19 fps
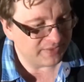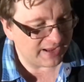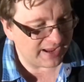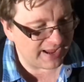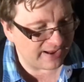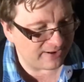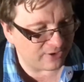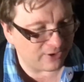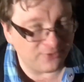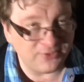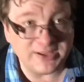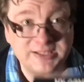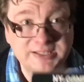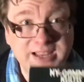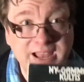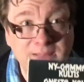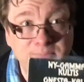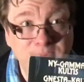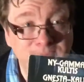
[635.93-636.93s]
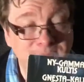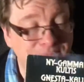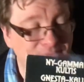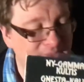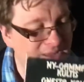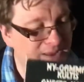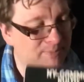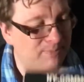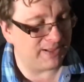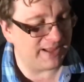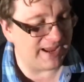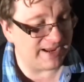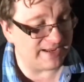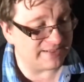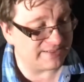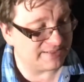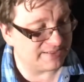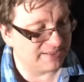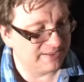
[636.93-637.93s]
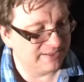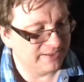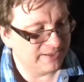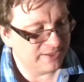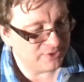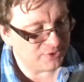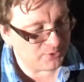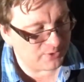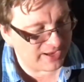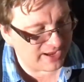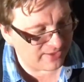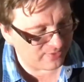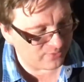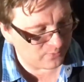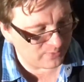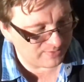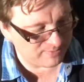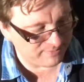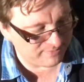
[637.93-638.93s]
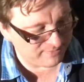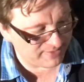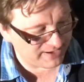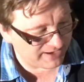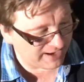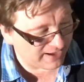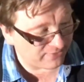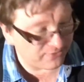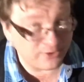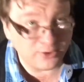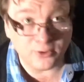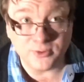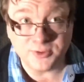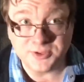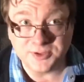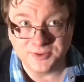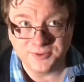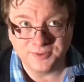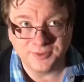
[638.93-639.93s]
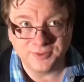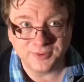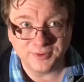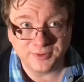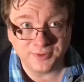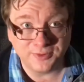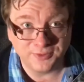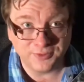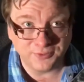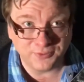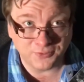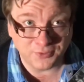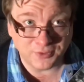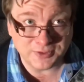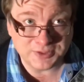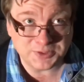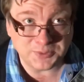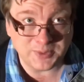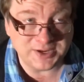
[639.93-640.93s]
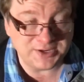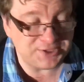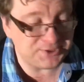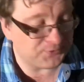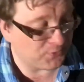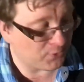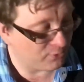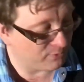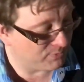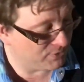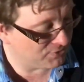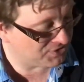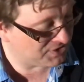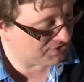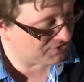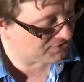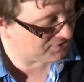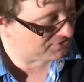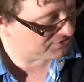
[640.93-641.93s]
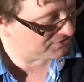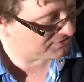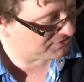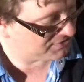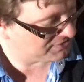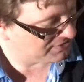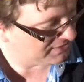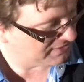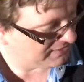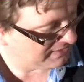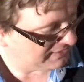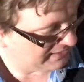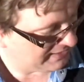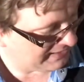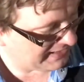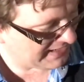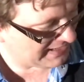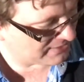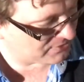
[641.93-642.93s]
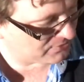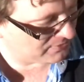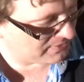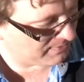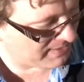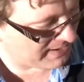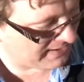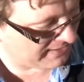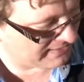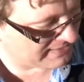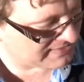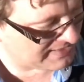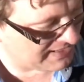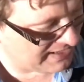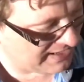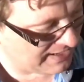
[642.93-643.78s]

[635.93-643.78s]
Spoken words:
And on this album he plays together with many other good Swedish folk musicians like Sonne Bange, Stig